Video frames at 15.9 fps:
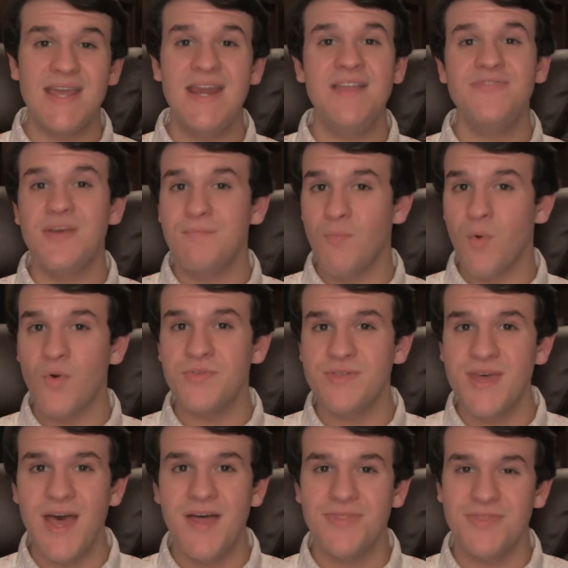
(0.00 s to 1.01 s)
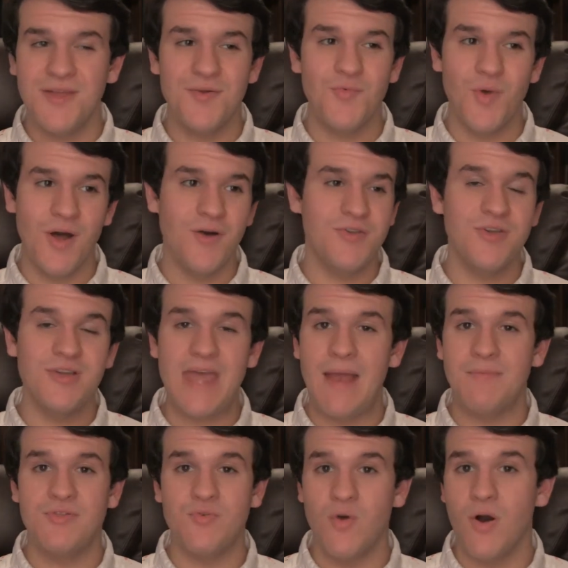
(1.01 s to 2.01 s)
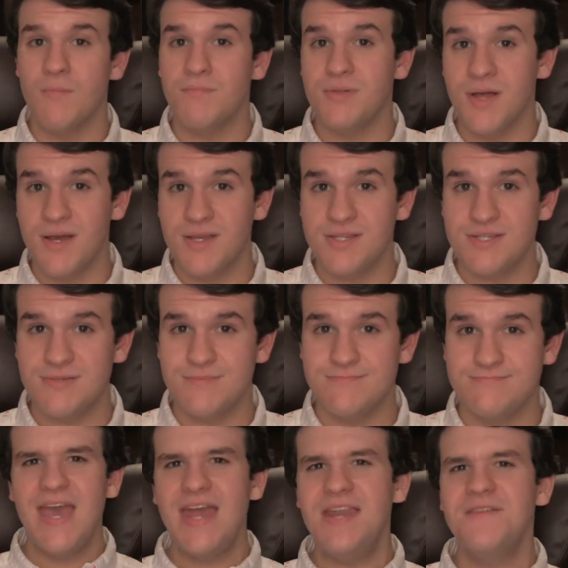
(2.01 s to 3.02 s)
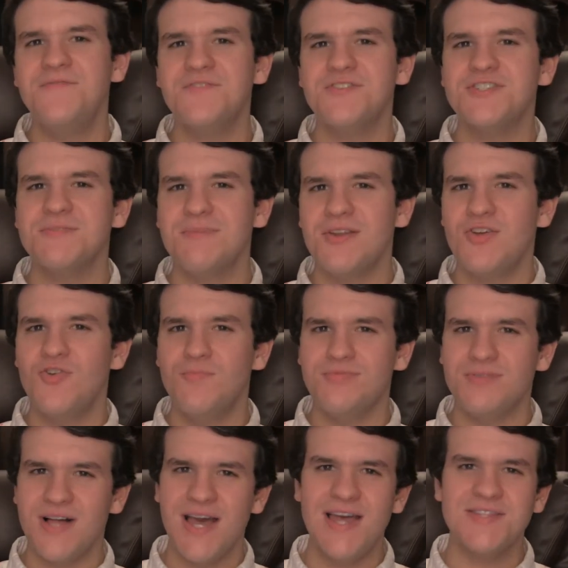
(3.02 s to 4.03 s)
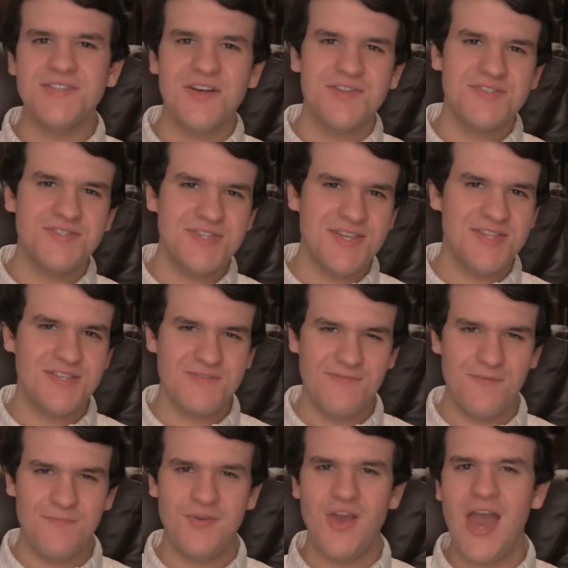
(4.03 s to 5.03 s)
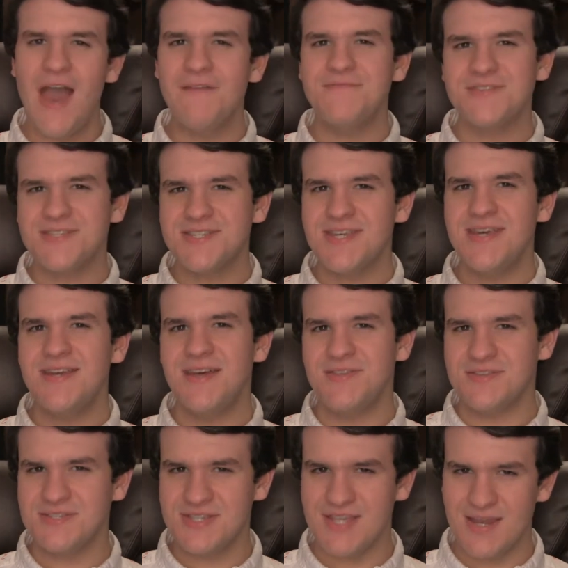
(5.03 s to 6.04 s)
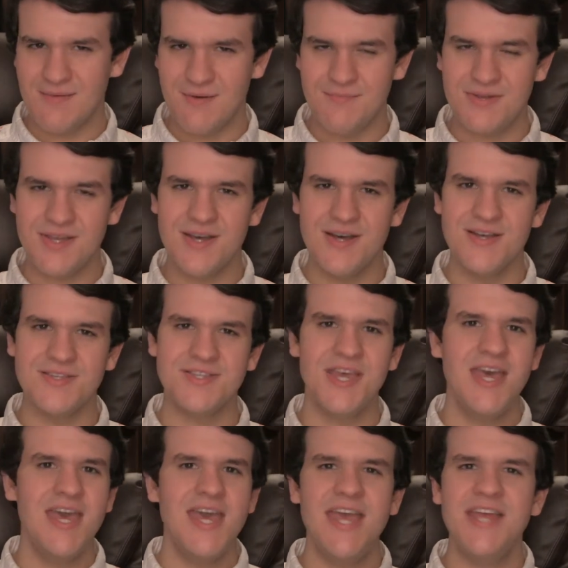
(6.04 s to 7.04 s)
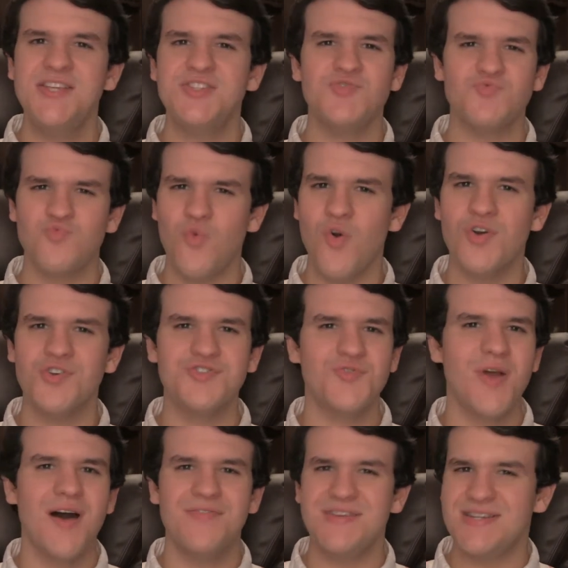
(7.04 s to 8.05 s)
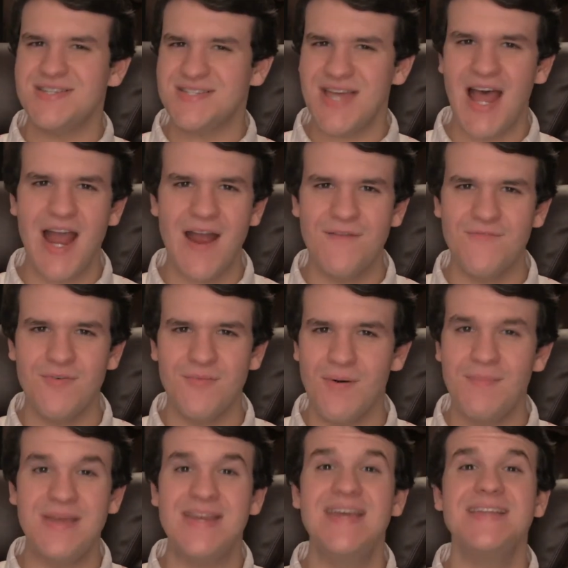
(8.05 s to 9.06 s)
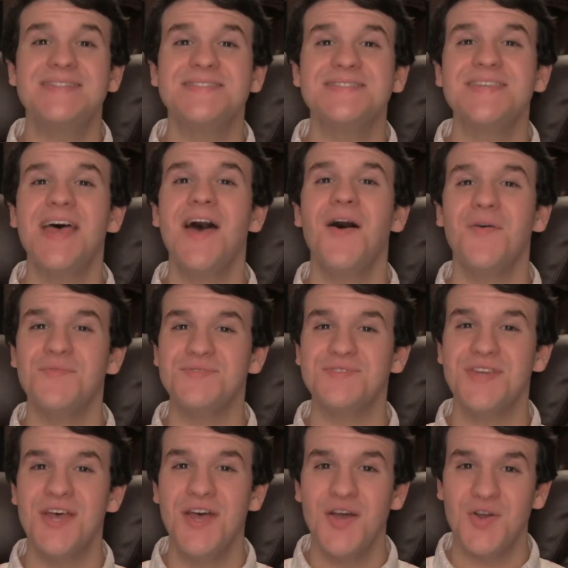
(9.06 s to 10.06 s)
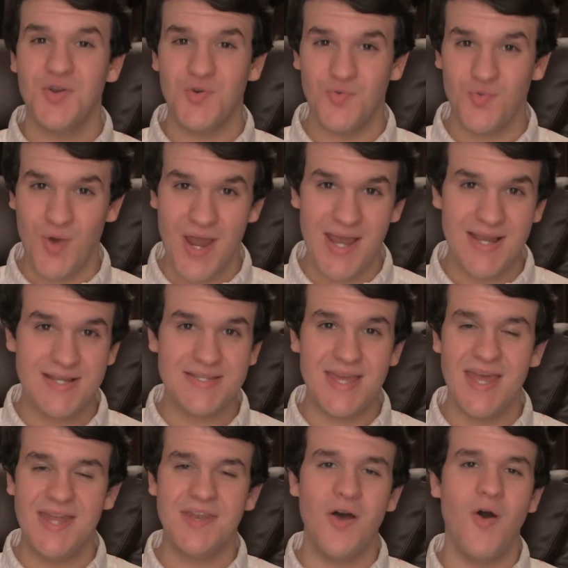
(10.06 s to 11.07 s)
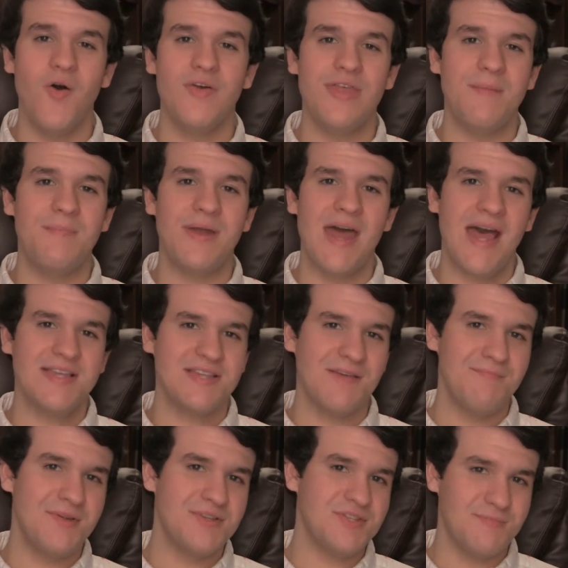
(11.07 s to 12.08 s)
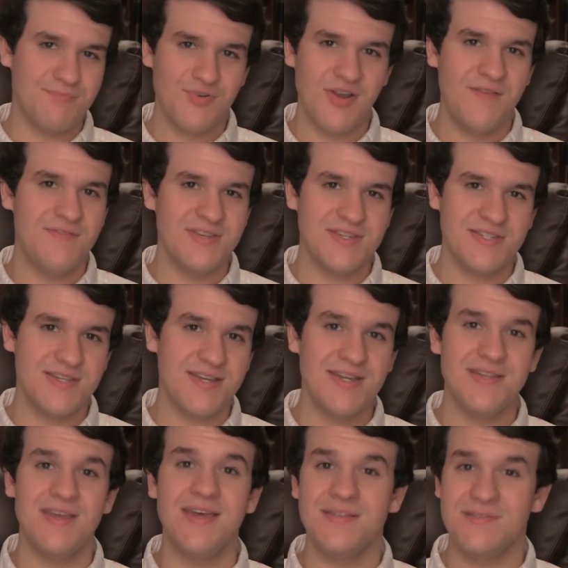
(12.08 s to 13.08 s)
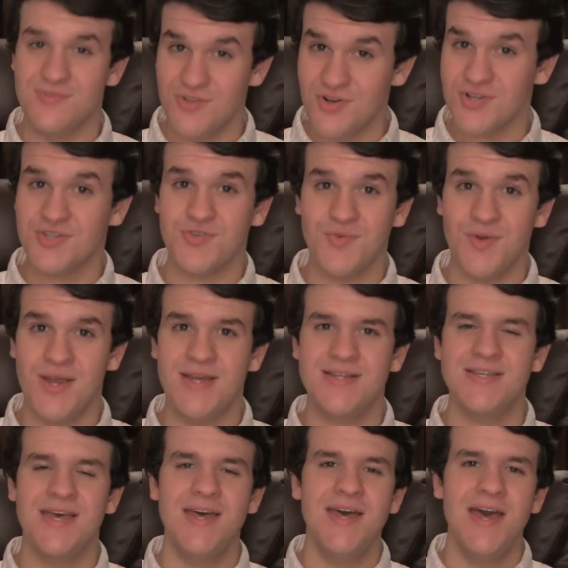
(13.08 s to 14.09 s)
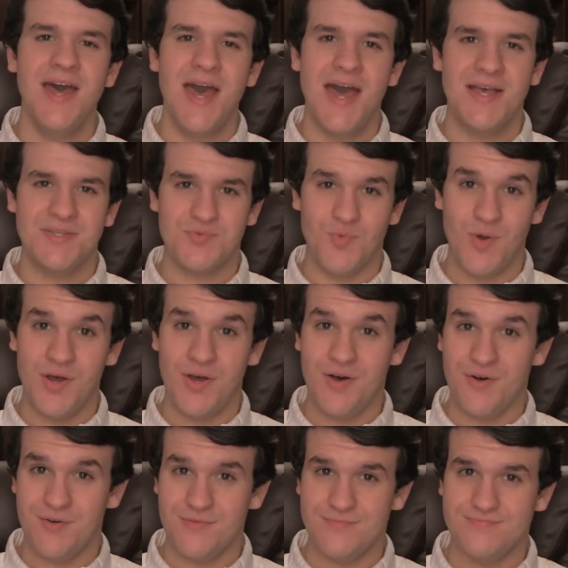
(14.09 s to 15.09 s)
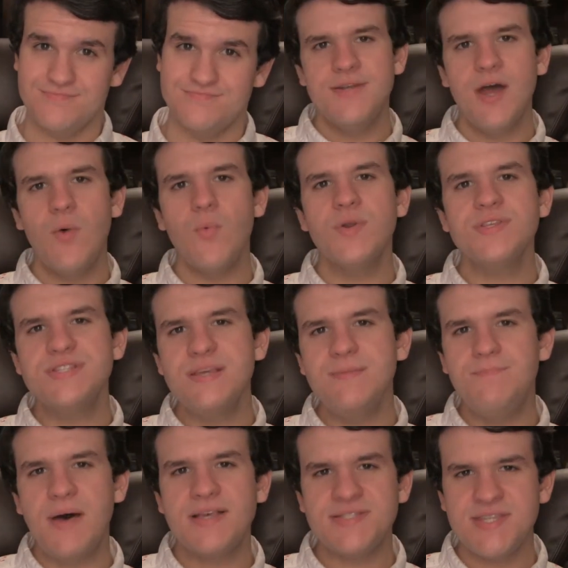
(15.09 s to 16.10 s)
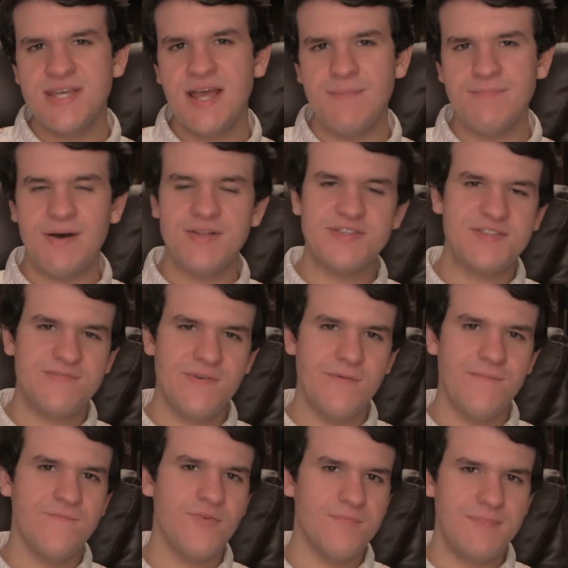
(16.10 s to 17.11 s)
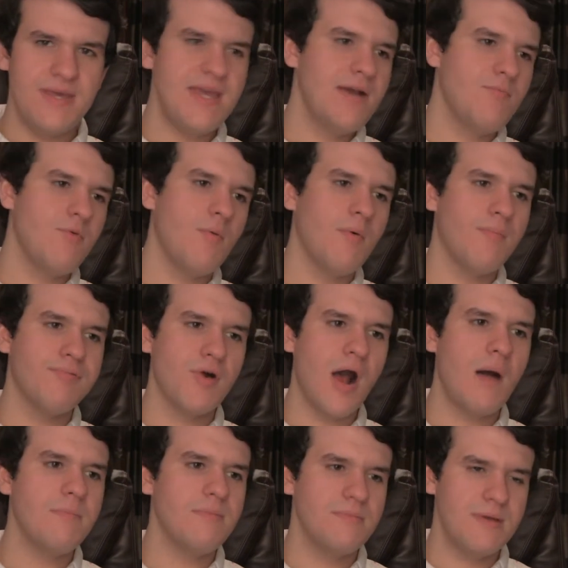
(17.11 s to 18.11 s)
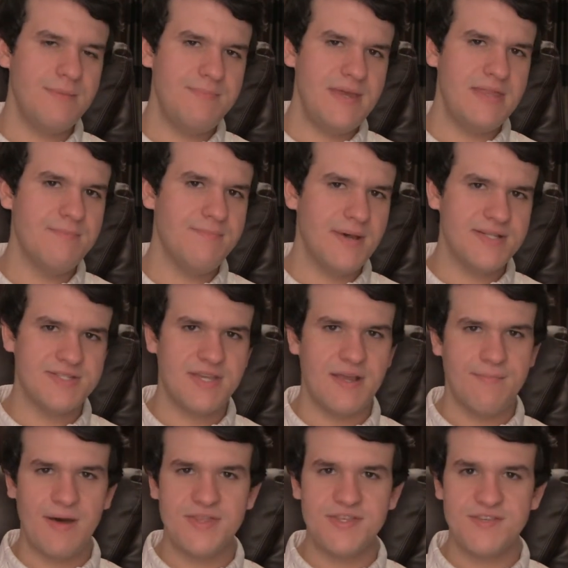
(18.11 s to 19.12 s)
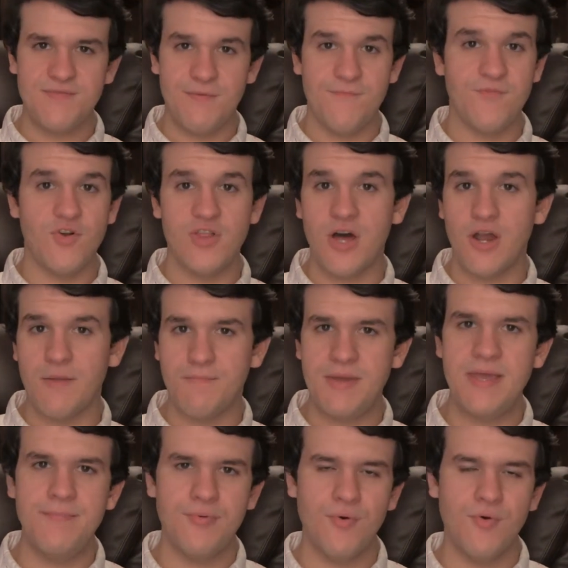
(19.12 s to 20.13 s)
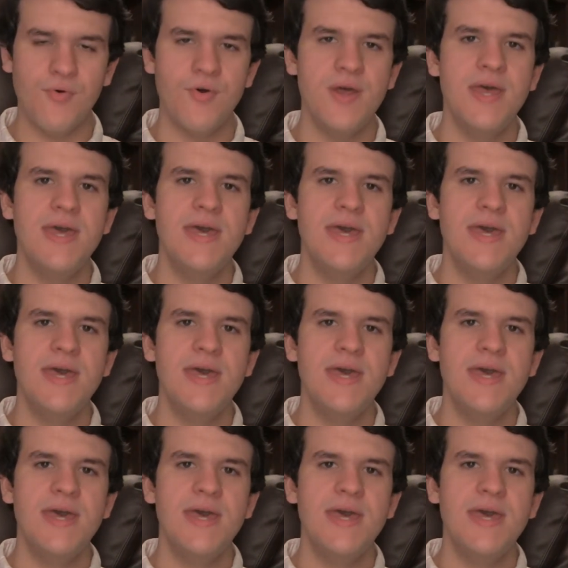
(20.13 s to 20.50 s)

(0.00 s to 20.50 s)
anything more than that, then, well, you came to the wrong place. And if you're somebody who plans on seeing this film, you have to see it in the cinema because it just roars throughout the entire film. I mean, it sounds great. And not only that, but as I mentioned previously, it looks great as well. Now, what is the best thing about this film for me, and what will probably be the best thing about this film for a lot of people,